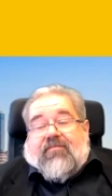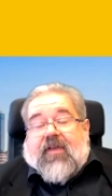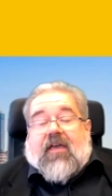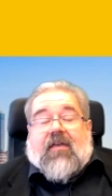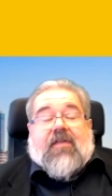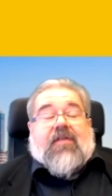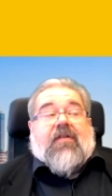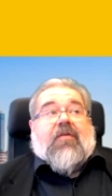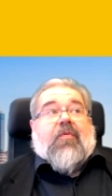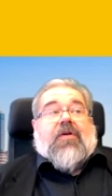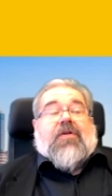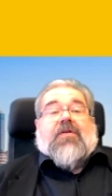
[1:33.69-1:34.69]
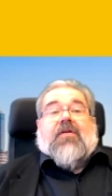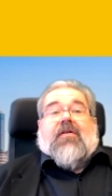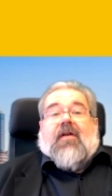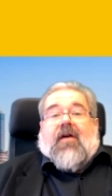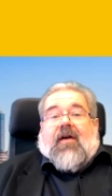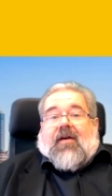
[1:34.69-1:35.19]
That is a question
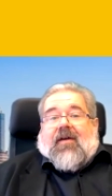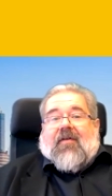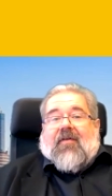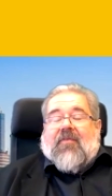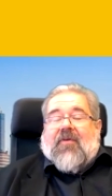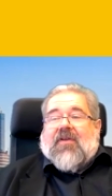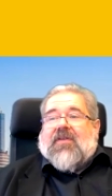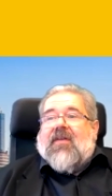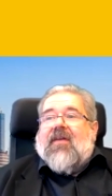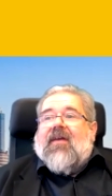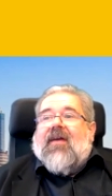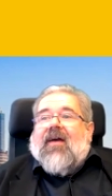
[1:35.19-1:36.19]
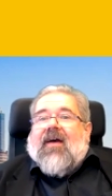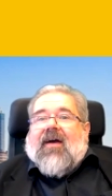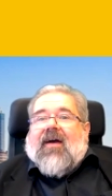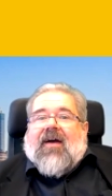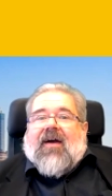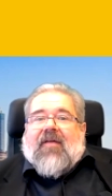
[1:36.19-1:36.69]
of which
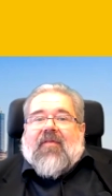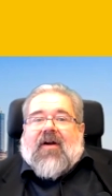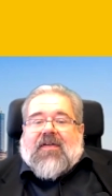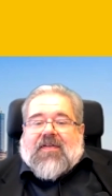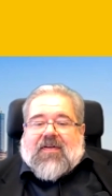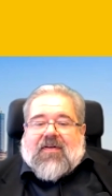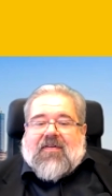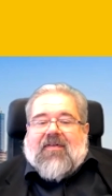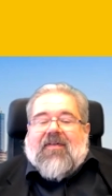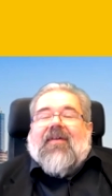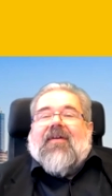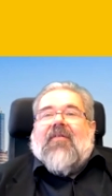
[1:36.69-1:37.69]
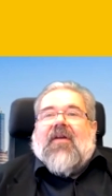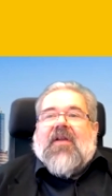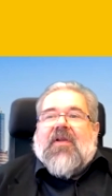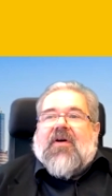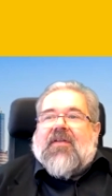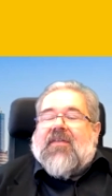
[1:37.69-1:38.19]
I'm asked quite a
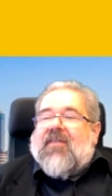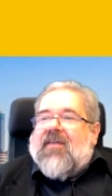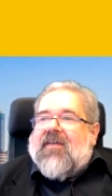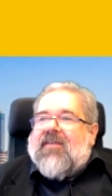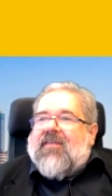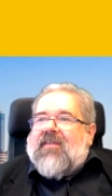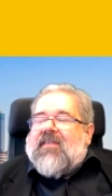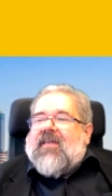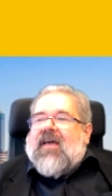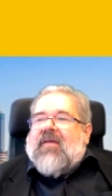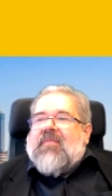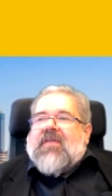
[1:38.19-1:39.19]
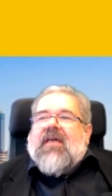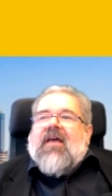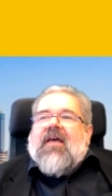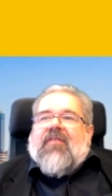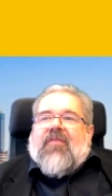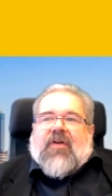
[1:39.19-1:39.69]
lot these times.
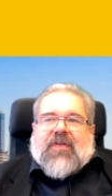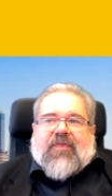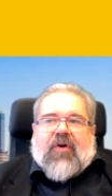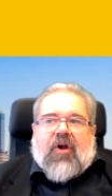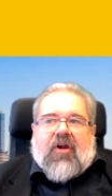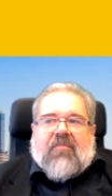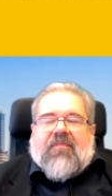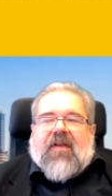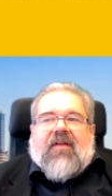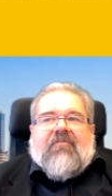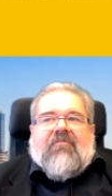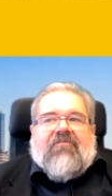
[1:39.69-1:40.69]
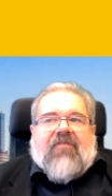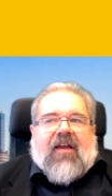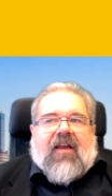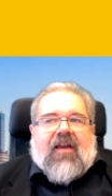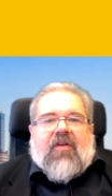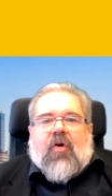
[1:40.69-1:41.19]
First of all,
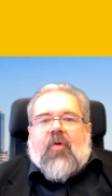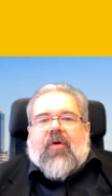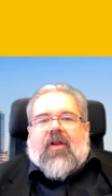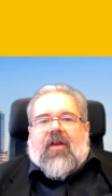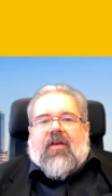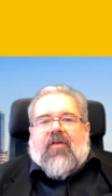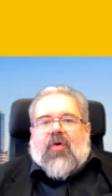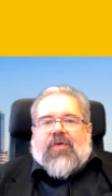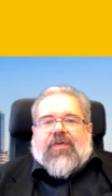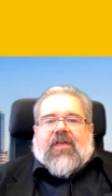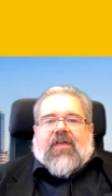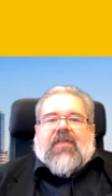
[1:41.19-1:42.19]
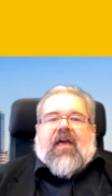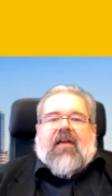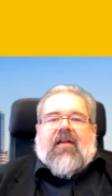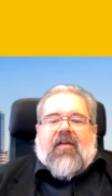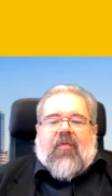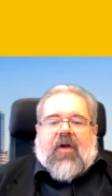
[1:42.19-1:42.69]
really nobody knows
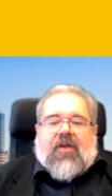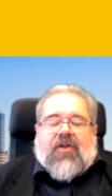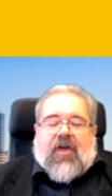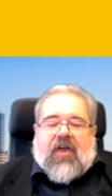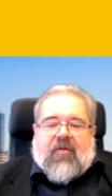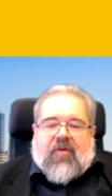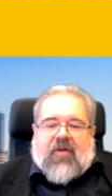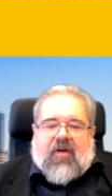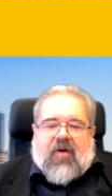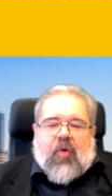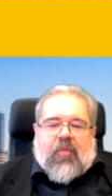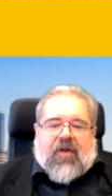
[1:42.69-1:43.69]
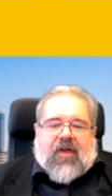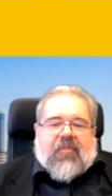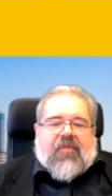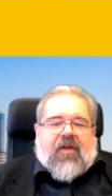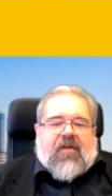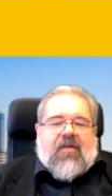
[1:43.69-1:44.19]
exactly when China will open up.
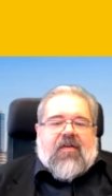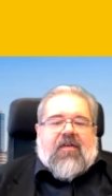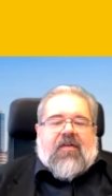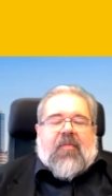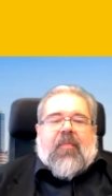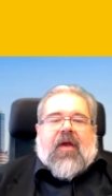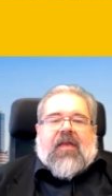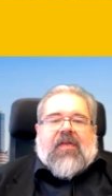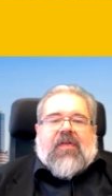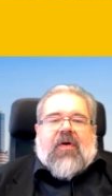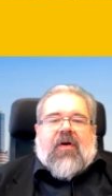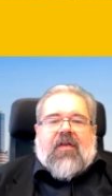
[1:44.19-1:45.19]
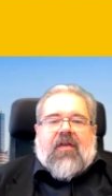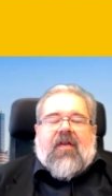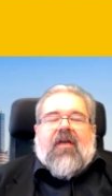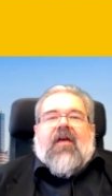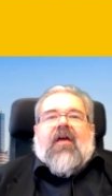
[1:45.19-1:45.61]
That depends on